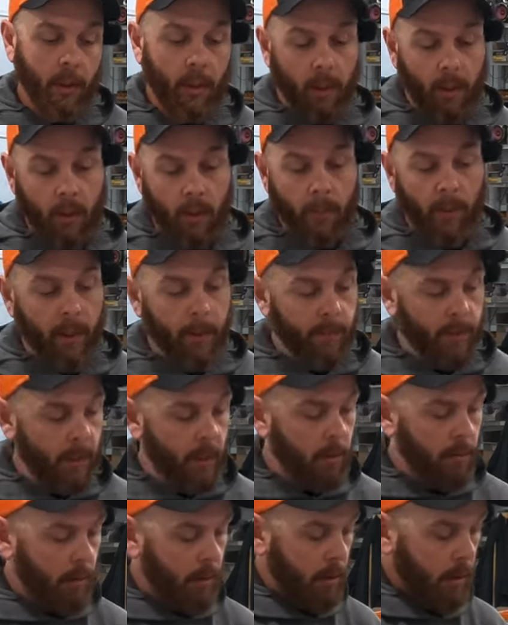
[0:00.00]
to cut all the pipe
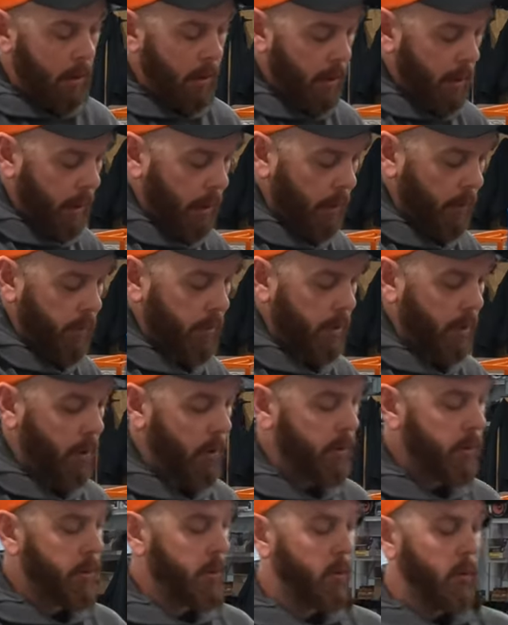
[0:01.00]
down. I was
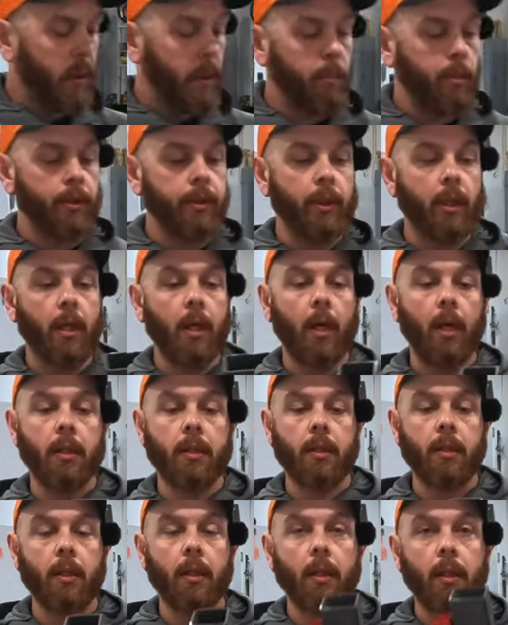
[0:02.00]
also able to
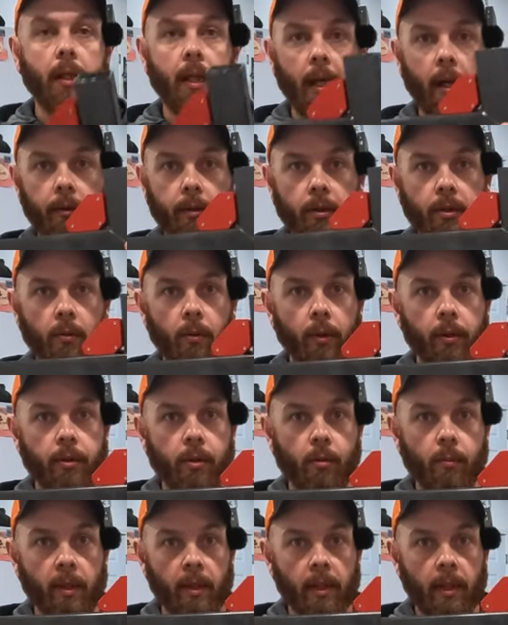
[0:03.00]
cut down the square
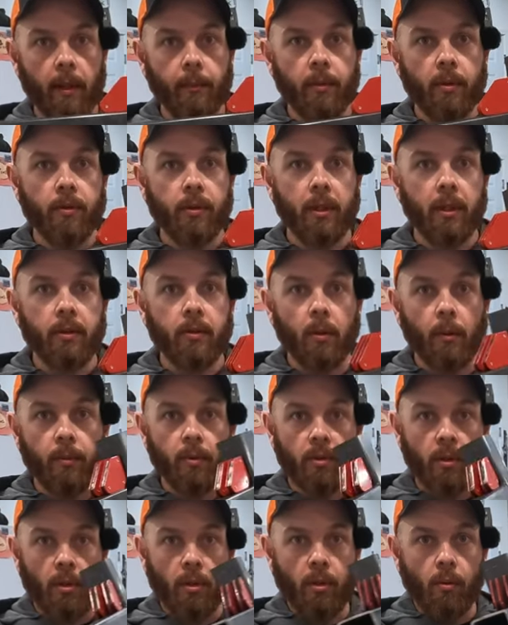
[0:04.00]
tubing that I'm using. So I'm
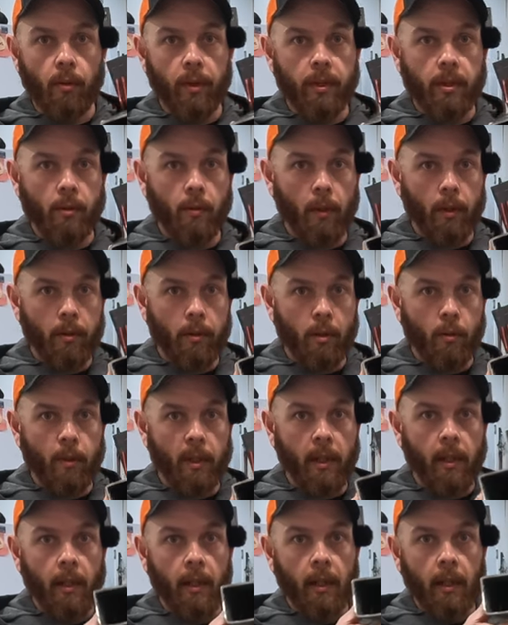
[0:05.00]
using two inch square
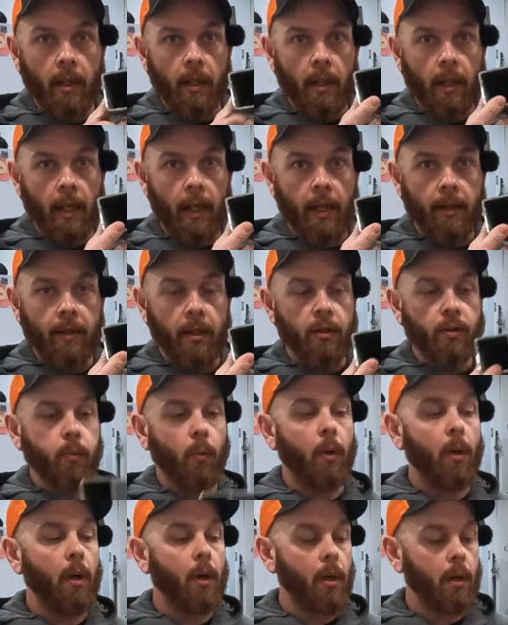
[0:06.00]
tubing, eighth inch
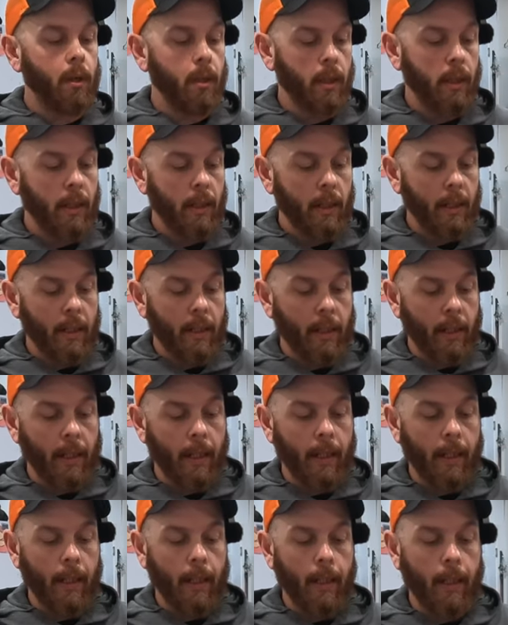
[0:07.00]
wall,
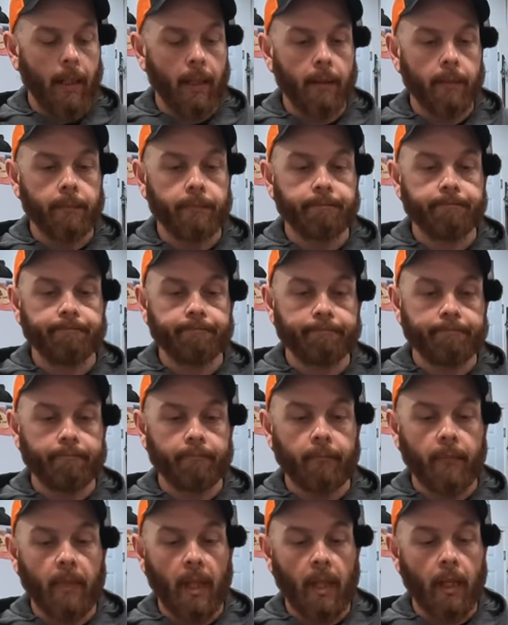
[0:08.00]
uh,
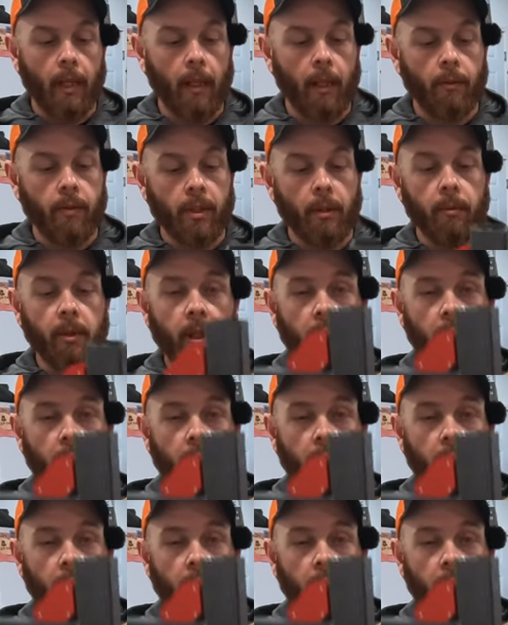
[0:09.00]
and I was able to